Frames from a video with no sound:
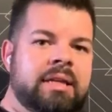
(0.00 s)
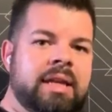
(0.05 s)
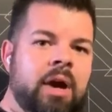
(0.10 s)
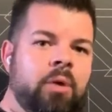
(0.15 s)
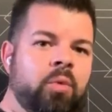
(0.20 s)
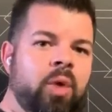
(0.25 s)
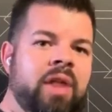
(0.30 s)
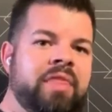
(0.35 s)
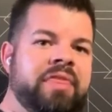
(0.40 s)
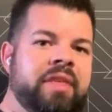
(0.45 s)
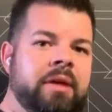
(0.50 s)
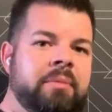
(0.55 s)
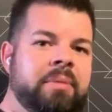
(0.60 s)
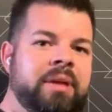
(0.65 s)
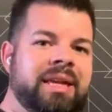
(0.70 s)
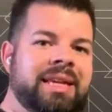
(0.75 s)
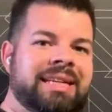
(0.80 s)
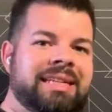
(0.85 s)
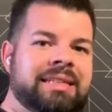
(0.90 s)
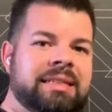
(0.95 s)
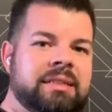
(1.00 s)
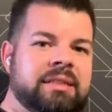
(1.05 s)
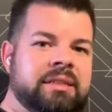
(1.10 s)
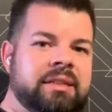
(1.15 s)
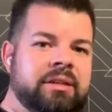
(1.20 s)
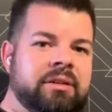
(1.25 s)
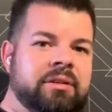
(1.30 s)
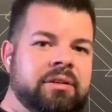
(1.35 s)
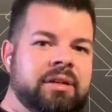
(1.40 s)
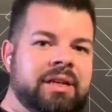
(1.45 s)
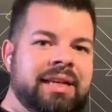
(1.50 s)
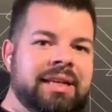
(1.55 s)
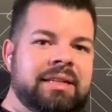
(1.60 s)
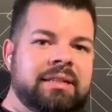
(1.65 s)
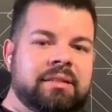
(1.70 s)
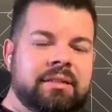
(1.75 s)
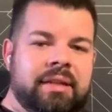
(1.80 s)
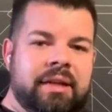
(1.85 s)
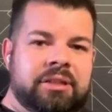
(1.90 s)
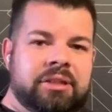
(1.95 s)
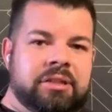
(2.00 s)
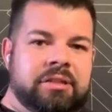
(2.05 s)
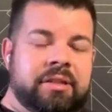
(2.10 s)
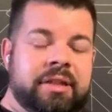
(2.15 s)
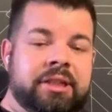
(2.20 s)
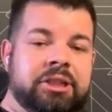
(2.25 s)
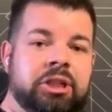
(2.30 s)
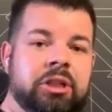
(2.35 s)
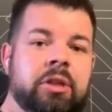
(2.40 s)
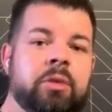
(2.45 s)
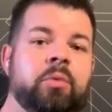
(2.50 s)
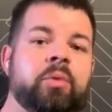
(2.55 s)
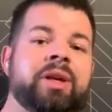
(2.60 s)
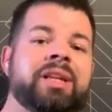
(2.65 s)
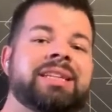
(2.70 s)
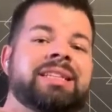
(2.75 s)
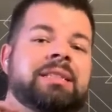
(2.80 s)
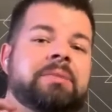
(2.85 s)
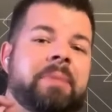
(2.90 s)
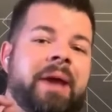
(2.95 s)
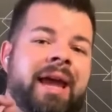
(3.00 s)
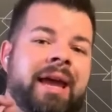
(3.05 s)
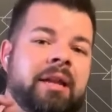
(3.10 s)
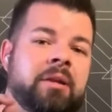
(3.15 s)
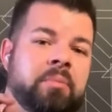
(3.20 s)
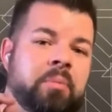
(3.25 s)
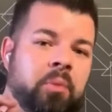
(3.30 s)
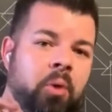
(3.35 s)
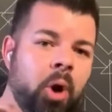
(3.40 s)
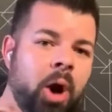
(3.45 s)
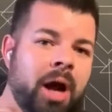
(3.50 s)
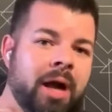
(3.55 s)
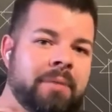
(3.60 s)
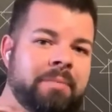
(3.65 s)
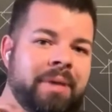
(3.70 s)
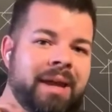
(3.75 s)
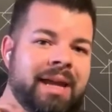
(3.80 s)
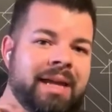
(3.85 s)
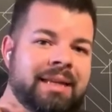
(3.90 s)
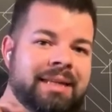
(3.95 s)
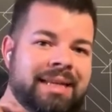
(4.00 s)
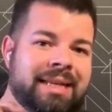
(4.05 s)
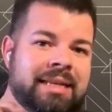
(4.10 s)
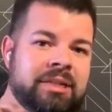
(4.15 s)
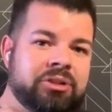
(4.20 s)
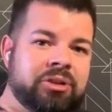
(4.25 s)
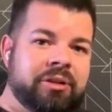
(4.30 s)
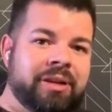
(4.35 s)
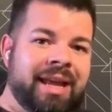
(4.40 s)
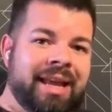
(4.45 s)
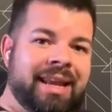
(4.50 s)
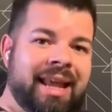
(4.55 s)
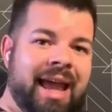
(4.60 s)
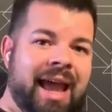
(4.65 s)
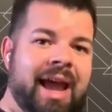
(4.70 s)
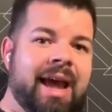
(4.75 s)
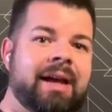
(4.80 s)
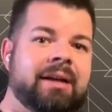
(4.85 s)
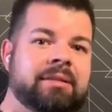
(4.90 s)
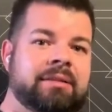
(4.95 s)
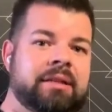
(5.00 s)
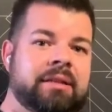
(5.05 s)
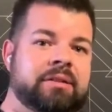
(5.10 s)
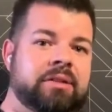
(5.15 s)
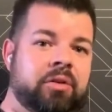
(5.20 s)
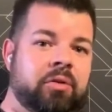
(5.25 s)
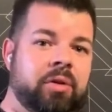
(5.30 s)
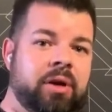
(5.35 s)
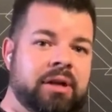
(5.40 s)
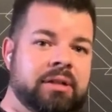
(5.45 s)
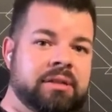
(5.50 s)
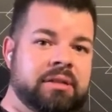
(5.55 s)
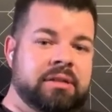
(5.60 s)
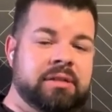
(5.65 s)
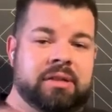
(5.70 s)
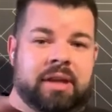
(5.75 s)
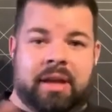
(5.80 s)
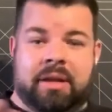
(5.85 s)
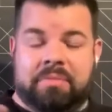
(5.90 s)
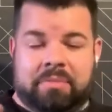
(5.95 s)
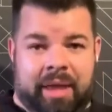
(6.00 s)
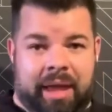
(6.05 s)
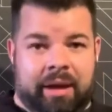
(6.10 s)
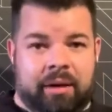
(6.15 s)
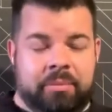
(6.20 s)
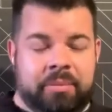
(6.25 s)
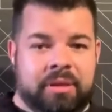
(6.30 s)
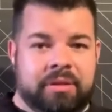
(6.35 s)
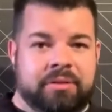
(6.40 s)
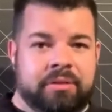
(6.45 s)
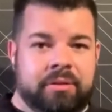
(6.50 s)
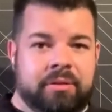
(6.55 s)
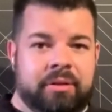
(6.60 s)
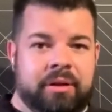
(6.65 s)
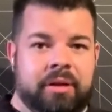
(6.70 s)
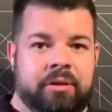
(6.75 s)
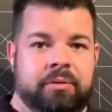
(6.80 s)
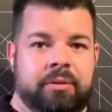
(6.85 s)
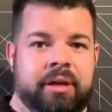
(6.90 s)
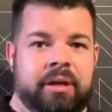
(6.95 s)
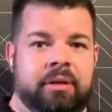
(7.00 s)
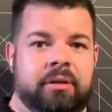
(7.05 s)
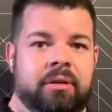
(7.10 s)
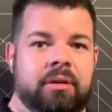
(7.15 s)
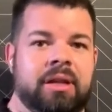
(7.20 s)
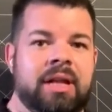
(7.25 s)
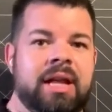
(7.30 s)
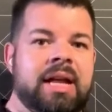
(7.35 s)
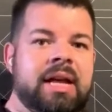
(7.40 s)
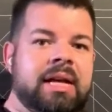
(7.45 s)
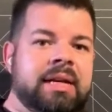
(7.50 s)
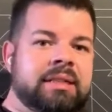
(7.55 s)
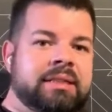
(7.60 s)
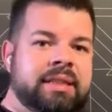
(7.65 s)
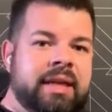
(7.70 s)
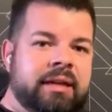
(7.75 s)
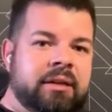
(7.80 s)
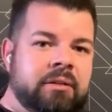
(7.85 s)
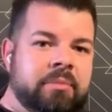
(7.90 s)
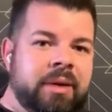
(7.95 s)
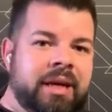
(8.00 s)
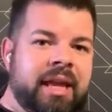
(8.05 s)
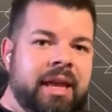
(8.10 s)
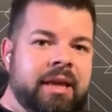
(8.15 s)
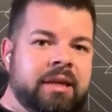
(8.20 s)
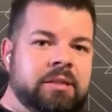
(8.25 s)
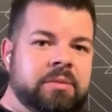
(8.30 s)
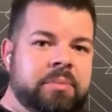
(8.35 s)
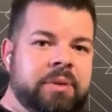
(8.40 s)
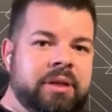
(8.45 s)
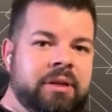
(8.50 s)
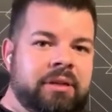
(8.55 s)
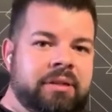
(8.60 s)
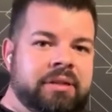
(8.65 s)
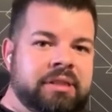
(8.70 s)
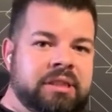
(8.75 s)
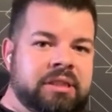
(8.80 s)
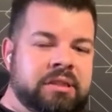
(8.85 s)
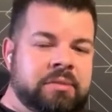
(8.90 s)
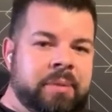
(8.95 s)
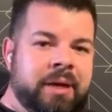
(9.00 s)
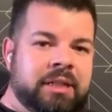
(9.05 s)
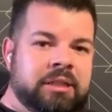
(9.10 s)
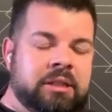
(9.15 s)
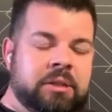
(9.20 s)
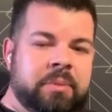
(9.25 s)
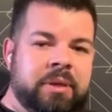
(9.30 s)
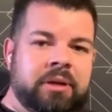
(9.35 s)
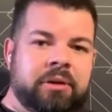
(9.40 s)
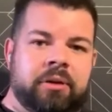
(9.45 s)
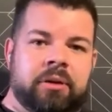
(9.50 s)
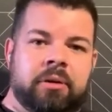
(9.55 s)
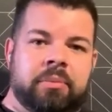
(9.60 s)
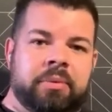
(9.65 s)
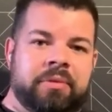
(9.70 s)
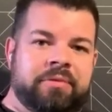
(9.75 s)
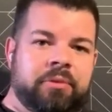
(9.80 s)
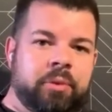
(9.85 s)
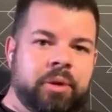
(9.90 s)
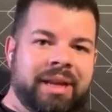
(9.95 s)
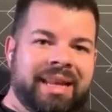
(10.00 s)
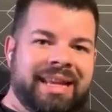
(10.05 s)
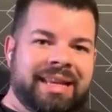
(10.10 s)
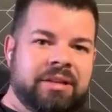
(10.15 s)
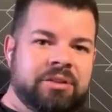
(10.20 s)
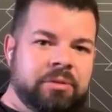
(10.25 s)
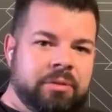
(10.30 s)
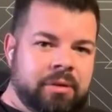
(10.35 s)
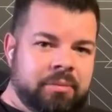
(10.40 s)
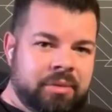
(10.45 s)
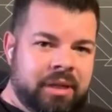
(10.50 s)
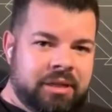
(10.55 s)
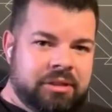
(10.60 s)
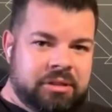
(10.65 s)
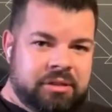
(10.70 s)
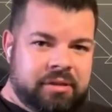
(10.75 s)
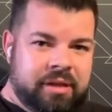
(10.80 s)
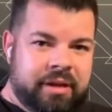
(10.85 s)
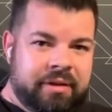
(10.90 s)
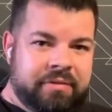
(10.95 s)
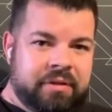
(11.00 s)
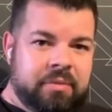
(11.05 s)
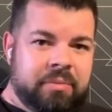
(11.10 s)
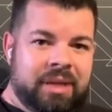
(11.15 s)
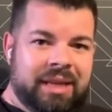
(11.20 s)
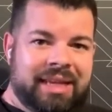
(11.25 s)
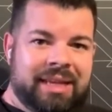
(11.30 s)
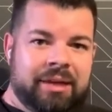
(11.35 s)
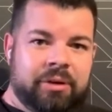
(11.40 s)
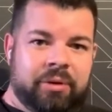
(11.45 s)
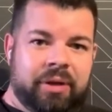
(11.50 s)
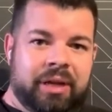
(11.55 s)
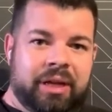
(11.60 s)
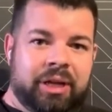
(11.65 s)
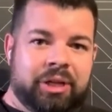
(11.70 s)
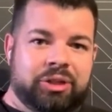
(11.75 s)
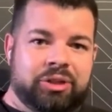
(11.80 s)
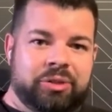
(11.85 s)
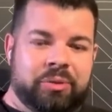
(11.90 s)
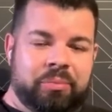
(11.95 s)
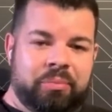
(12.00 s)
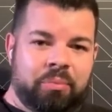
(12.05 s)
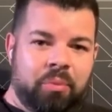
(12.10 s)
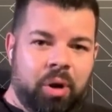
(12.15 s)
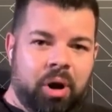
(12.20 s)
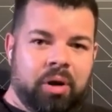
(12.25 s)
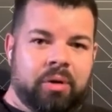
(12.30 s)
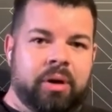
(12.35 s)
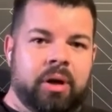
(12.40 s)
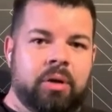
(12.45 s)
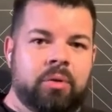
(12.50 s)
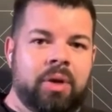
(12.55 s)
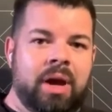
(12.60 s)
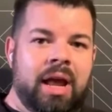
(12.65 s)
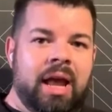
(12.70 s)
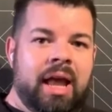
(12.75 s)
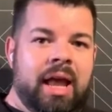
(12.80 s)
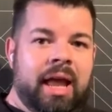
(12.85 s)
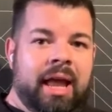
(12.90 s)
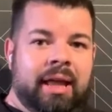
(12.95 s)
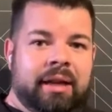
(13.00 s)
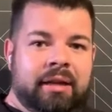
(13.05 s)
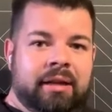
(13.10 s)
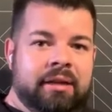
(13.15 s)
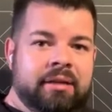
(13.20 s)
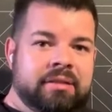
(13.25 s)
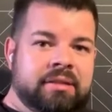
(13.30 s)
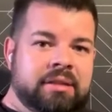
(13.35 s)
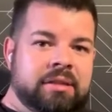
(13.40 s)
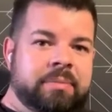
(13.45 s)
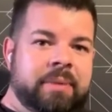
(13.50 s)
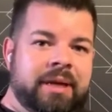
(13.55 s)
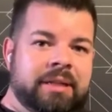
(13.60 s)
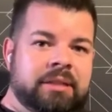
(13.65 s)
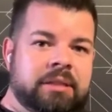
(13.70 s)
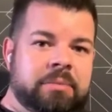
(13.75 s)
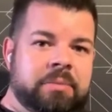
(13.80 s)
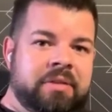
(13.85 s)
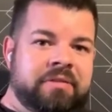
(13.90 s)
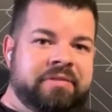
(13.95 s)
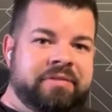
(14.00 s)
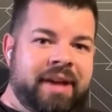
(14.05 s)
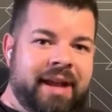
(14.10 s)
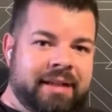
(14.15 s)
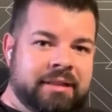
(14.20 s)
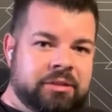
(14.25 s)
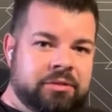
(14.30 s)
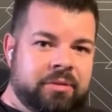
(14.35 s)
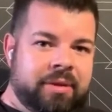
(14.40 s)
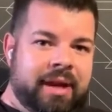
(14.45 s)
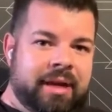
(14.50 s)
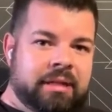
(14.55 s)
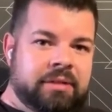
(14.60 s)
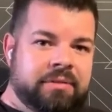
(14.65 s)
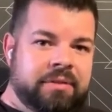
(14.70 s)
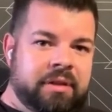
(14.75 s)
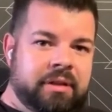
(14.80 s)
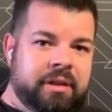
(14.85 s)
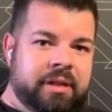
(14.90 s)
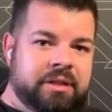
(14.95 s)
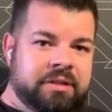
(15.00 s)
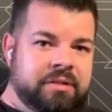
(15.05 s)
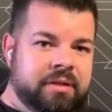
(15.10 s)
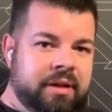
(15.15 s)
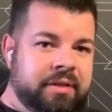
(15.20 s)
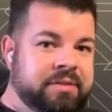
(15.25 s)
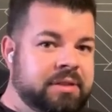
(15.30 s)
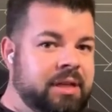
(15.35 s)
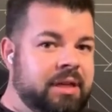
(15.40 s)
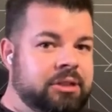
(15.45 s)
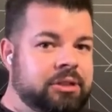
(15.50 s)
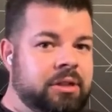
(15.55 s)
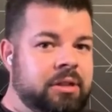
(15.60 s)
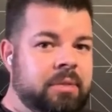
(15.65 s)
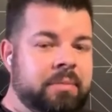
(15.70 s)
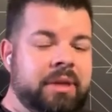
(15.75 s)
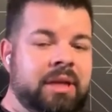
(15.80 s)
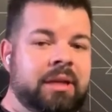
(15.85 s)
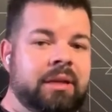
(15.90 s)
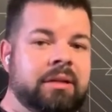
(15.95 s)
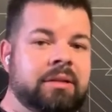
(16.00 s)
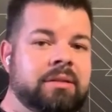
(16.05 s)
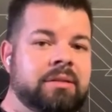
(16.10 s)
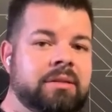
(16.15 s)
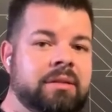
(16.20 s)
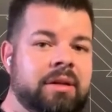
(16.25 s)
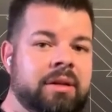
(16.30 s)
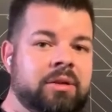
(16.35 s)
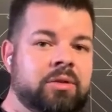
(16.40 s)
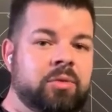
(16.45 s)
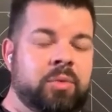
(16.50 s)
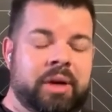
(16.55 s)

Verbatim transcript: Now, one thing being considered is legislation that would expand broadband internet access across the state. That'll be certainly critical. Senator McCay's bill is expected to be heard before an interim legislative committee hearing tomorrow, and it is expected to be fast tracked for the legislative session that begins in